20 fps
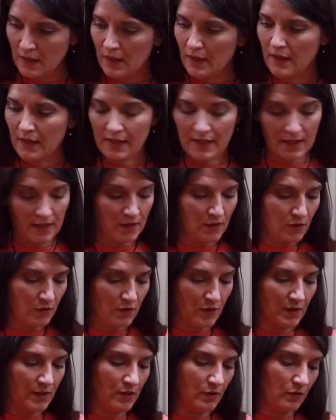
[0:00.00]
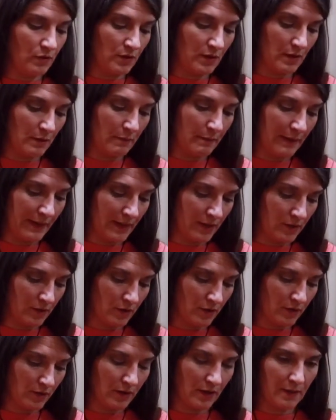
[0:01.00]
Again, you could use a
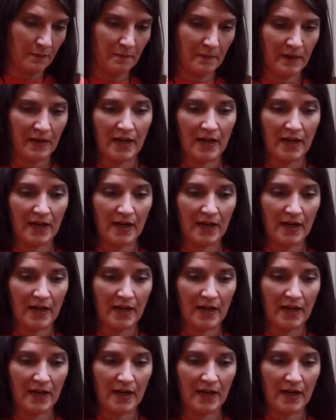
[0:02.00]
binder clip.